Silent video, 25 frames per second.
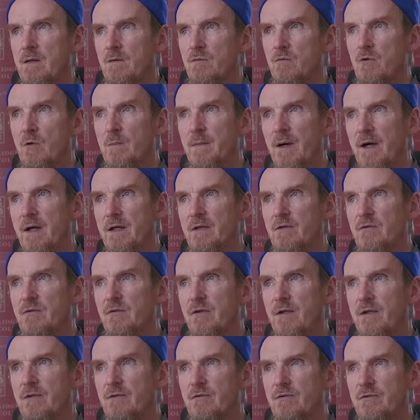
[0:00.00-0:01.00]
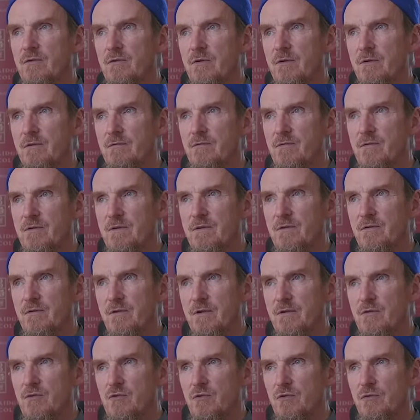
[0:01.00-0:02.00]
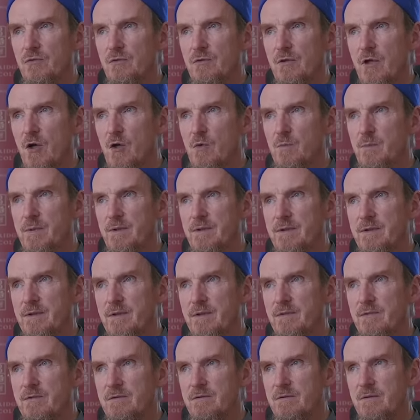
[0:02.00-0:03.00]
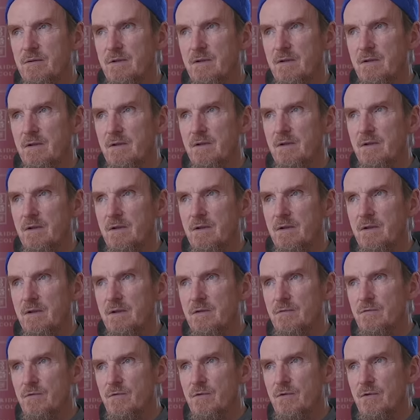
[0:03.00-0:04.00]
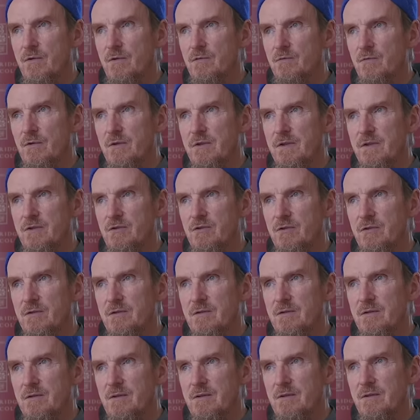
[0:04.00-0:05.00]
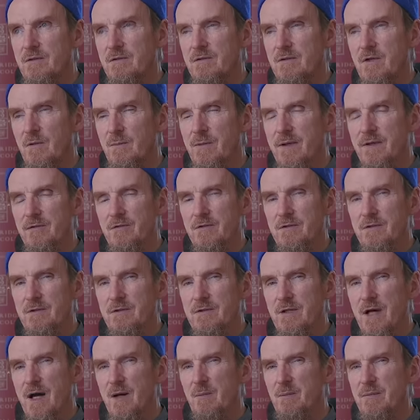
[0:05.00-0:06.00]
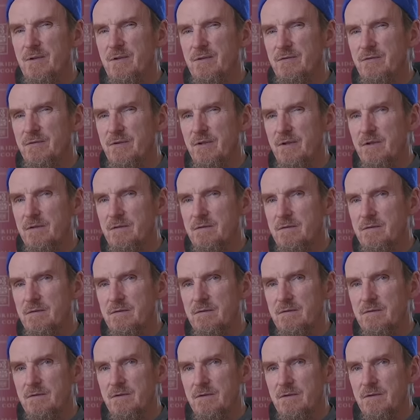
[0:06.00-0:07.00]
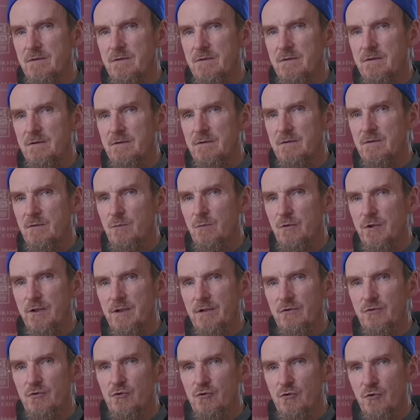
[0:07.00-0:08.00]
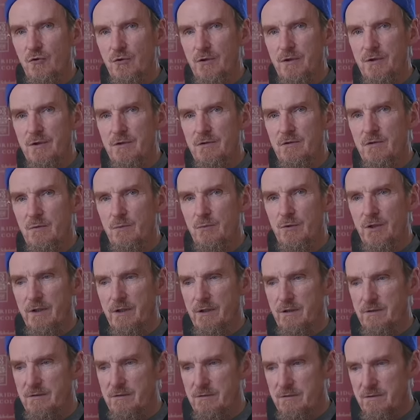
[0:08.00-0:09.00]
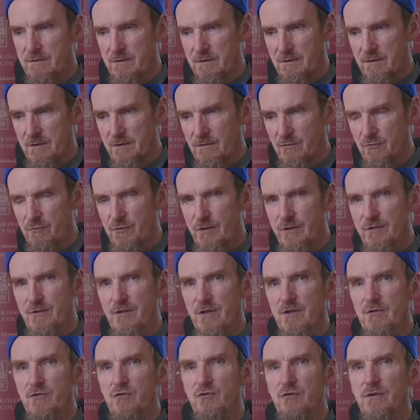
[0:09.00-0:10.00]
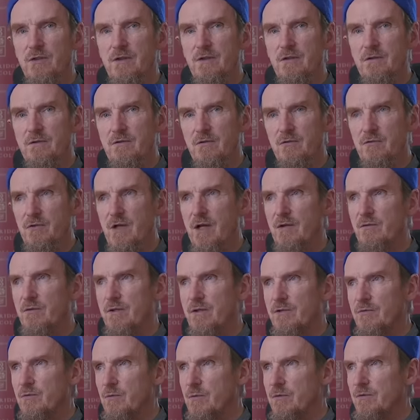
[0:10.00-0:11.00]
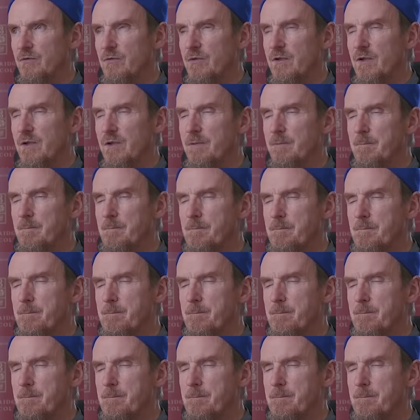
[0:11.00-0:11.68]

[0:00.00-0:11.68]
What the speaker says: reminds us of the essential openness of the religion and its capacity to uplift us, to bring us joy, to bring us recentering, to ground us once again.